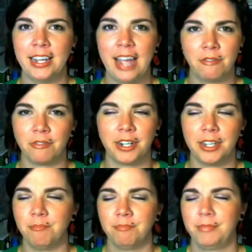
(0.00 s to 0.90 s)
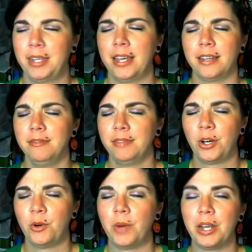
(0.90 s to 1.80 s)
every kid
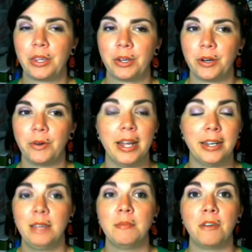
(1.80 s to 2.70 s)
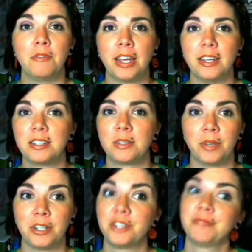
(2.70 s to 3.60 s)
who went through an emo phase,
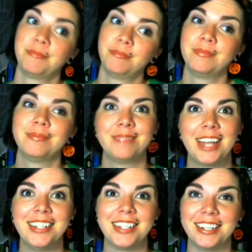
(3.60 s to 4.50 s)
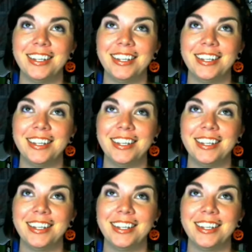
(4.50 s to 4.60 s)
which I did,